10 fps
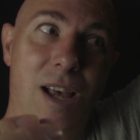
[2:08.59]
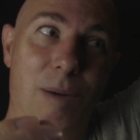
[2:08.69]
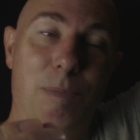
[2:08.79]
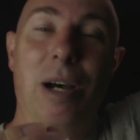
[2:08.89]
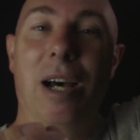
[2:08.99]

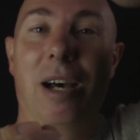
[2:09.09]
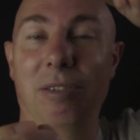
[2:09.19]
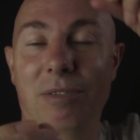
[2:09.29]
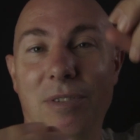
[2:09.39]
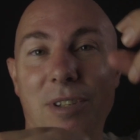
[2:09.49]
a
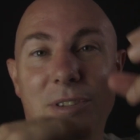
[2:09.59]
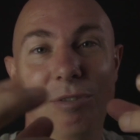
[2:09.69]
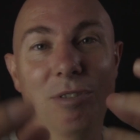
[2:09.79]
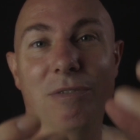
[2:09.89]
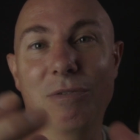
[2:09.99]
part of this
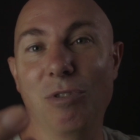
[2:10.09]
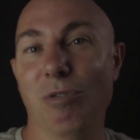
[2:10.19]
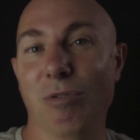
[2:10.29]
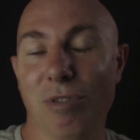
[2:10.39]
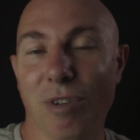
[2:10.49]
sort of
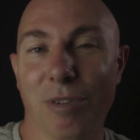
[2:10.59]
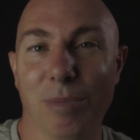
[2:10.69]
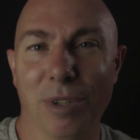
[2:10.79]
news that I'm